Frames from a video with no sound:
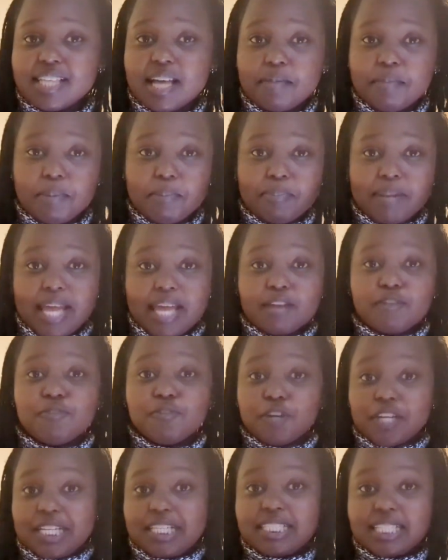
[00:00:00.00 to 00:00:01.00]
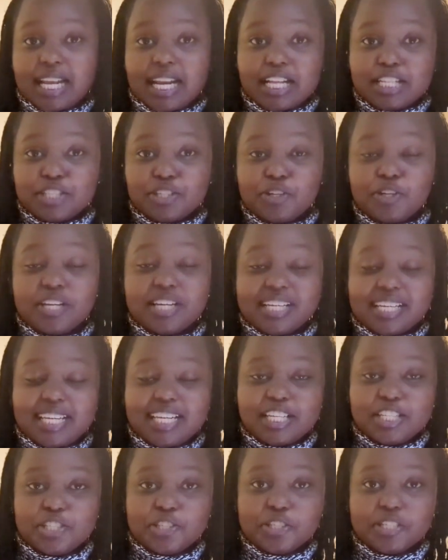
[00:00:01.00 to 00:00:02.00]
I'm applying for international
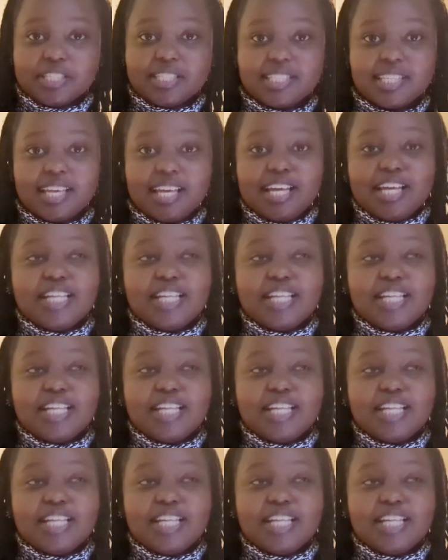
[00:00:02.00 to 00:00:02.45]
relations.